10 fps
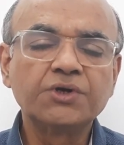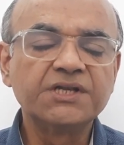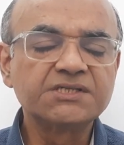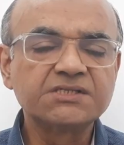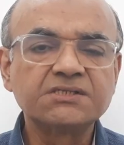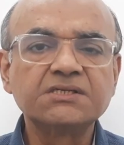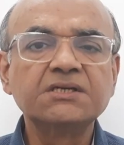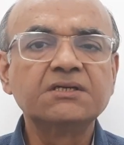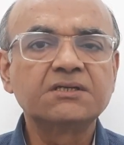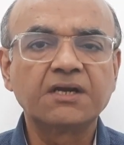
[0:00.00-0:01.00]

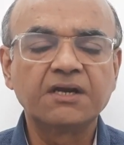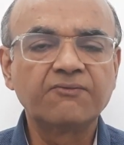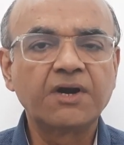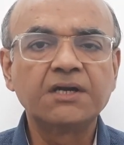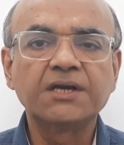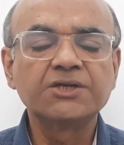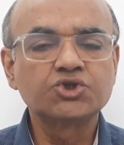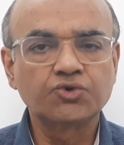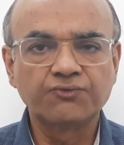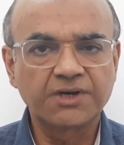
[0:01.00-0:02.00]
distinct advantage
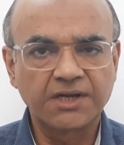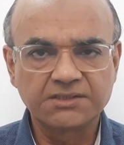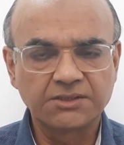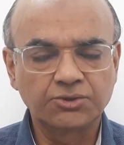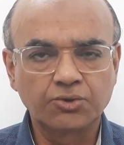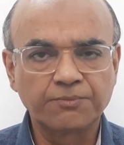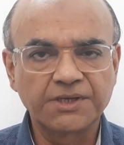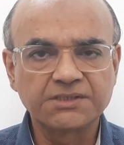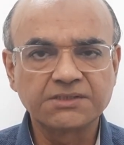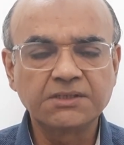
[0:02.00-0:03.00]
over
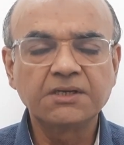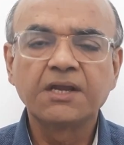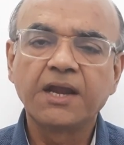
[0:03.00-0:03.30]
azithromycin